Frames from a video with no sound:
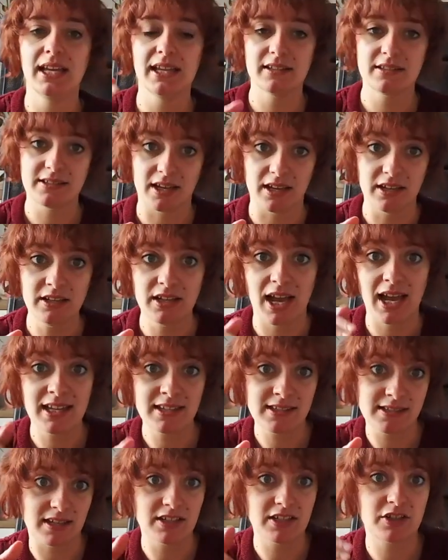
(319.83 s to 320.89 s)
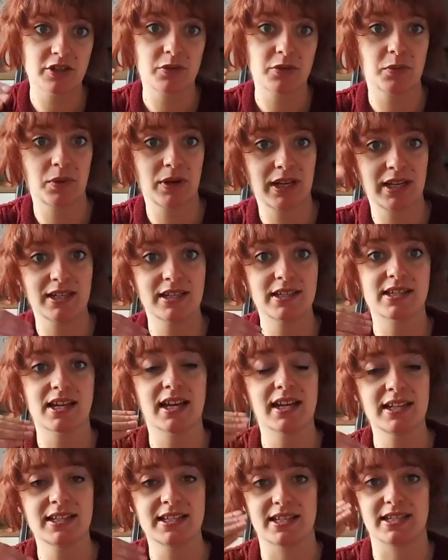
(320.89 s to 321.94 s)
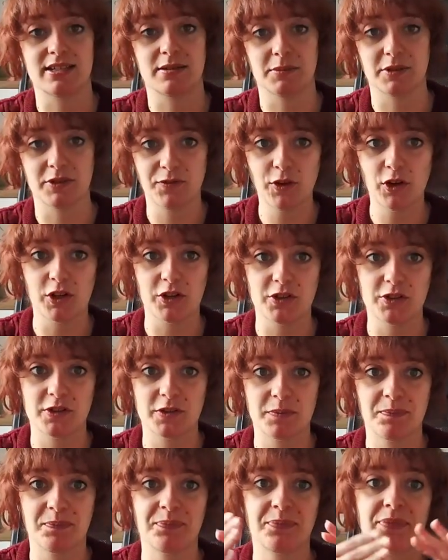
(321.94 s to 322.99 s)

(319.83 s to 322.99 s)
So, as such, we can design a system as follows.